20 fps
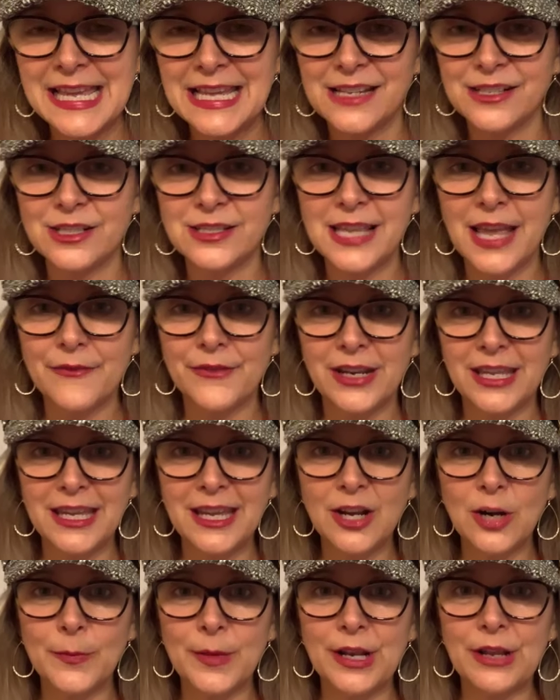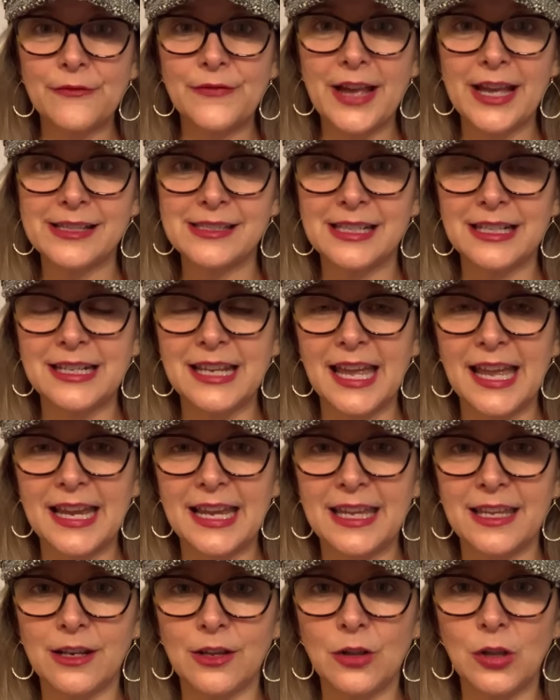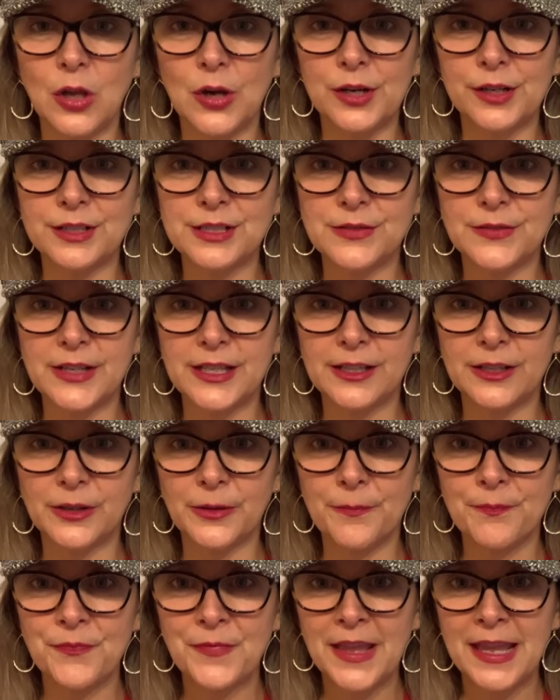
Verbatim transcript: She's having an intermittent fasting day in Clarksville.